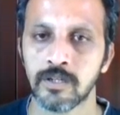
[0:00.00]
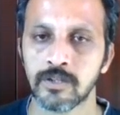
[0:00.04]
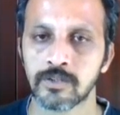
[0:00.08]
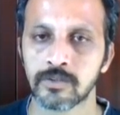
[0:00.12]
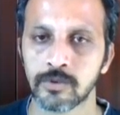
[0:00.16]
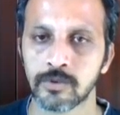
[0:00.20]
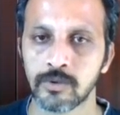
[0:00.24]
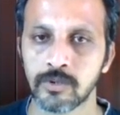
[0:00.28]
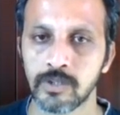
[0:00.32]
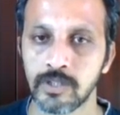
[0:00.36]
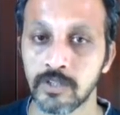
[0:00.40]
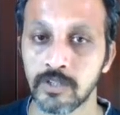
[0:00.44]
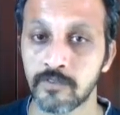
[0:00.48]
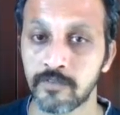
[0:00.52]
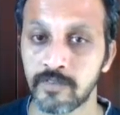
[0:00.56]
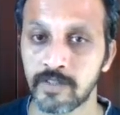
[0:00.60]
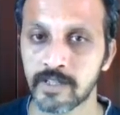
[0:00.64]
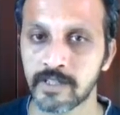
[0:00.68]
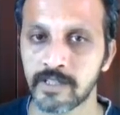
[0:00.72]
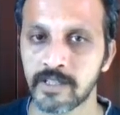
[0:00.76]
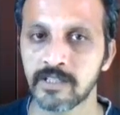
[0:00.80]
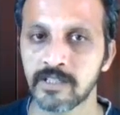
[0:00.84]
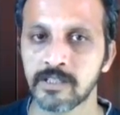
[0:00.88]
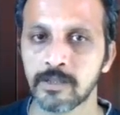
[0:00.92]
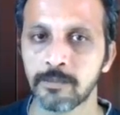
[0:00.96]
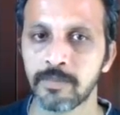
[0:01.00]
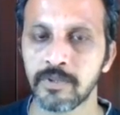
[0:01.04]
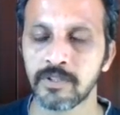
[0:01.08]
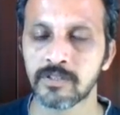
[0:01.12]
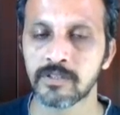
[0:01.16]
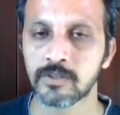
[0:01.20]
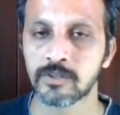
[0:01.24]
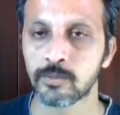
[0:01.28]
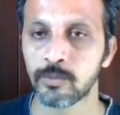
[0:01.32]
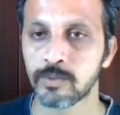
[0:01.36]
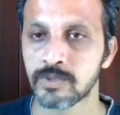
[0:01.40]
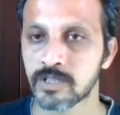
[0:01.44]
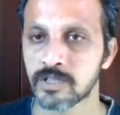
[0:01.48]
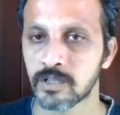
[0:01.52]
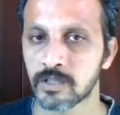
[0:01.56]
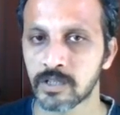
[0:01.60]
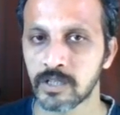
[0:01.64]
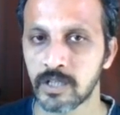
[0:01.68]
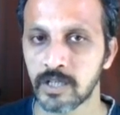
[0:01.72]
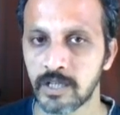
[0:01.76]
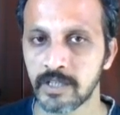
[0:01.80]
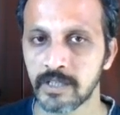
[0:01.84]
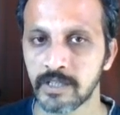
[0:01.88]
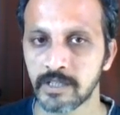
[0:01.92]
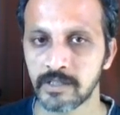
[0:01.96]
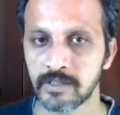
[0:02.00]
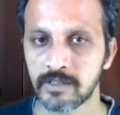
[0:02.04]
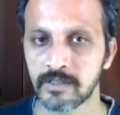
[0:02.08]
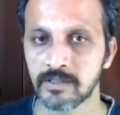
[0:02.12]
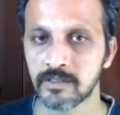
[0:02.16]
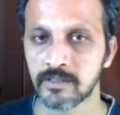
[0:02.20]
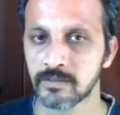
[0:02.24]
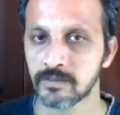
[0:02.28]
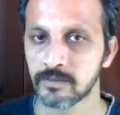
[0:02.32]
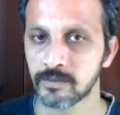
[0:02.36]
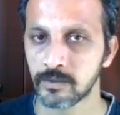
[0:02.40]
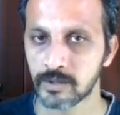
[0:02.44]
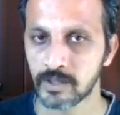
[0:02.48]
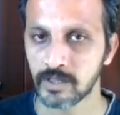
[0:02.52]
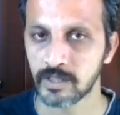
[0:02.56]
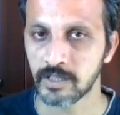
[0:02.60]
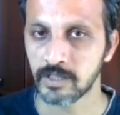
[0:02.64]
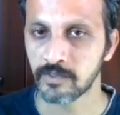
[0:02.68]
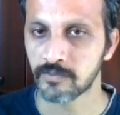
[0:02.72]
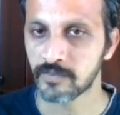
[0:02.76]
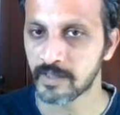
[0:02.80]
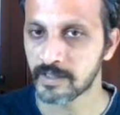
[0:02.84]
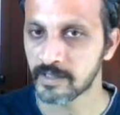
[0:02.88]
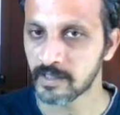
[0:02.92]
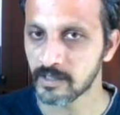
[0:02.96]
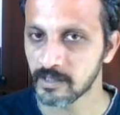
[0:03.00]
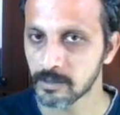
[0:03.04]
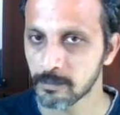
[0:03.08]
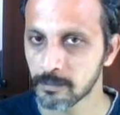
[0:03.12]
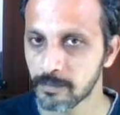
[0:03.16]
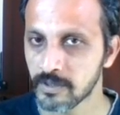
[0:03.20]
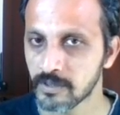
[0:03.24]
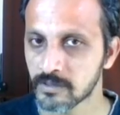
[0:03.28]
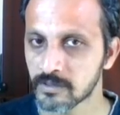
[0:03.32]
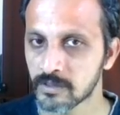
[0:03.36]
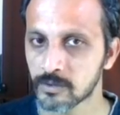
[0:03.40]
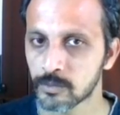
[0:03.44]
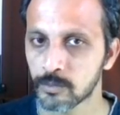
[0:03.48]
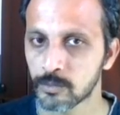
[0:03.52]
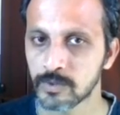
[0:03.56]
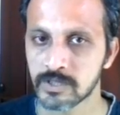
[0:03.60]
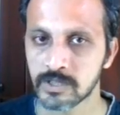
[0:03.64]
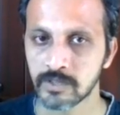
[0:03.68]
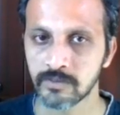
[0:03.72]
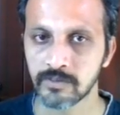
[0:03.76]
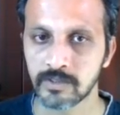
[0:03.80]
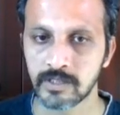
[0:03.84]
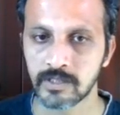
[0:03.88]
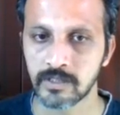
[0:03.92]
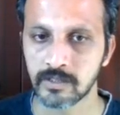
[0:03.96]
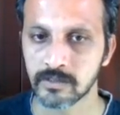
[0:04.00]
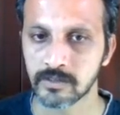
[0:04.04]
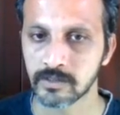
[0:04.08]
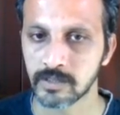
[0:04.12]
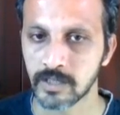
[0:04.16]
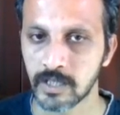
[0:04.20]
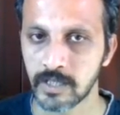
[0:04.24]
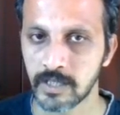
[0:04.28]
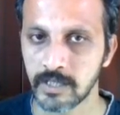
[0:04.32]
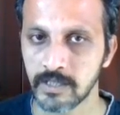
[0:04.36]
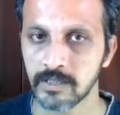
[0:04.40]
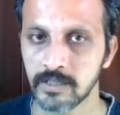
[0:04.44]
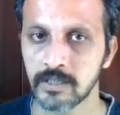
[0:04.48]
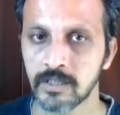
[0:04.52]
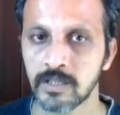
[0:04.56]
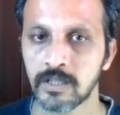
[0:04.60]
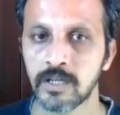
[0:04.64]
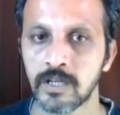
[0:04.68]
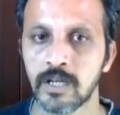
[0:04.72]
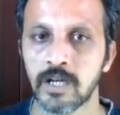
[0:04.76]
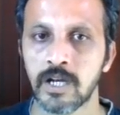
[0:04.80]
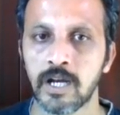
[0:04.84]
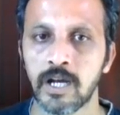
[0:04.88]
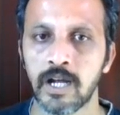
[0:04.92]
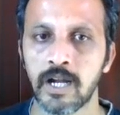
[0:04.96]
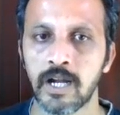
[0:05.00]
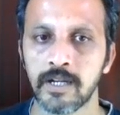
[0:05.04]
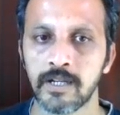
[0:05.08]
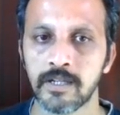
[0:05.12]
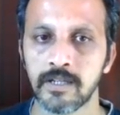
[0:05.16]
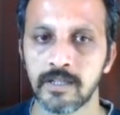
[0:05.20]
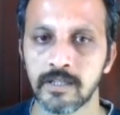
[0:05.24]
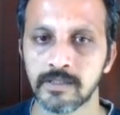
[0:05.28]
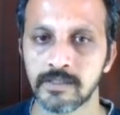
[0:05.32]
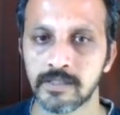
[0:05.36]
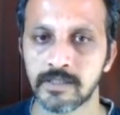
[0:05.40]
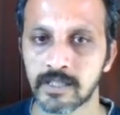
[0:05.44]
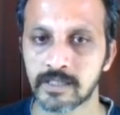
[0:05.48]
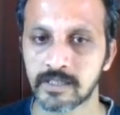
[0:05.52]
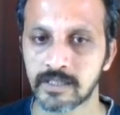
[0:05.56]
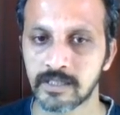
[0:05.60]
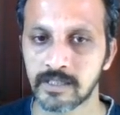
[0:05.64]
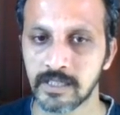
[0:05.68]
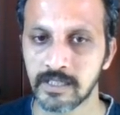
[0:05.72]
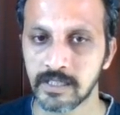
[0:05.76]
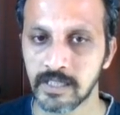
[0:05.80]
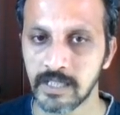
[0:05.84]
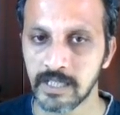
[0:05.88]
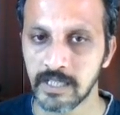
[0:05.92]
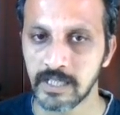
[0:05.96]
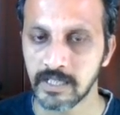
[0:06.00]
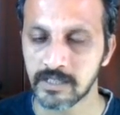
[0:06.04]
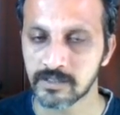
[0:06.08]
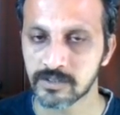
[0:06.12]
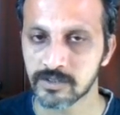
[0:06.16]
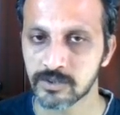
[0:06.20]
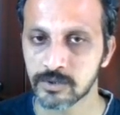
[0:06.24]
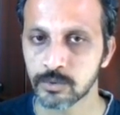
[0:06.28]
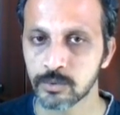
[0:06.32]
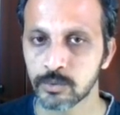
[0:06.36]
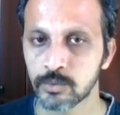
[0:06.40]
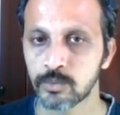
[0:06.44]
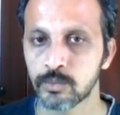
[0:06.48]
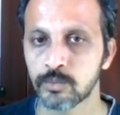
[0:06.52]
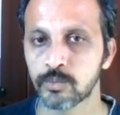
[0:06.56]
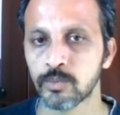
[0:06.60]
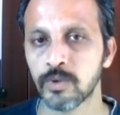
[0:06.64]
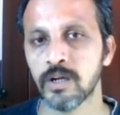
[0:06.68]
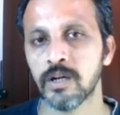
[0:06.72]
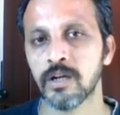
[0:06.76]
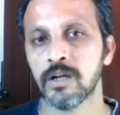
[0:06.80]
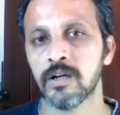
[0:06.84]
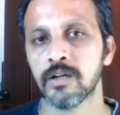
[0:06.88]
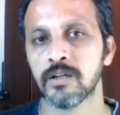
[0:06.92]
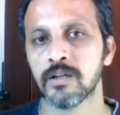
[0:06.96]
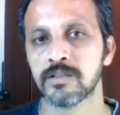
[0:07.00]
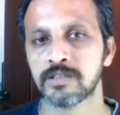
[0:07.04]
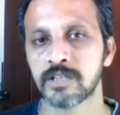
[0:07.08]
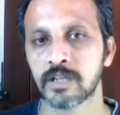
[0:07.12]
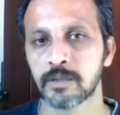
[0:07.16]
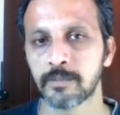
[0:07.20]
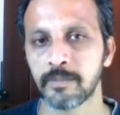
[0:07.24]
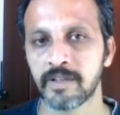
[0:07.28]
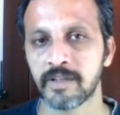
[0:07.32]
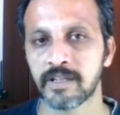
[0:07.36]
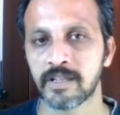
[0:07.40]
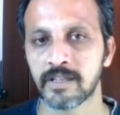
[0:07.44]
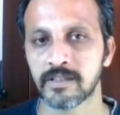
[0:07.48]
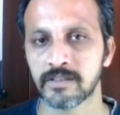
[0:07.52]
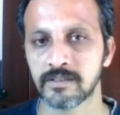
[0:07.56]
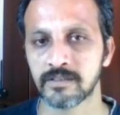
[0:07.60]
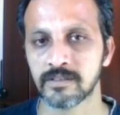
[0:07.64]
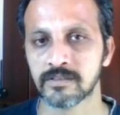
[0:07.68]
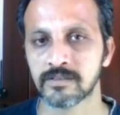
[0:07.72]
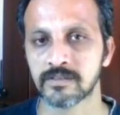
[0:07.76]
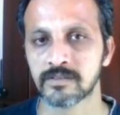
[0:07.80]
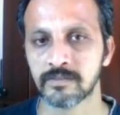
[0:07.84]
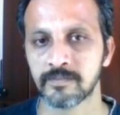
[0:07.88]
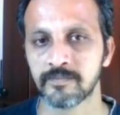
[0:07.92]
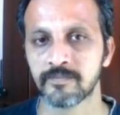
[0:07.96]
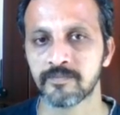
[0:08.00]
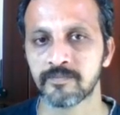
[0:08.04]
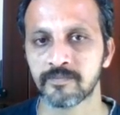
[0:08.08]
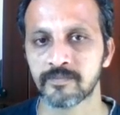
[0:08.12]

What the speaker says: So deflecting the pieces which are guarding it, okay, deflecting the pieces whichever it is guarding, and that leads to checkmate like this.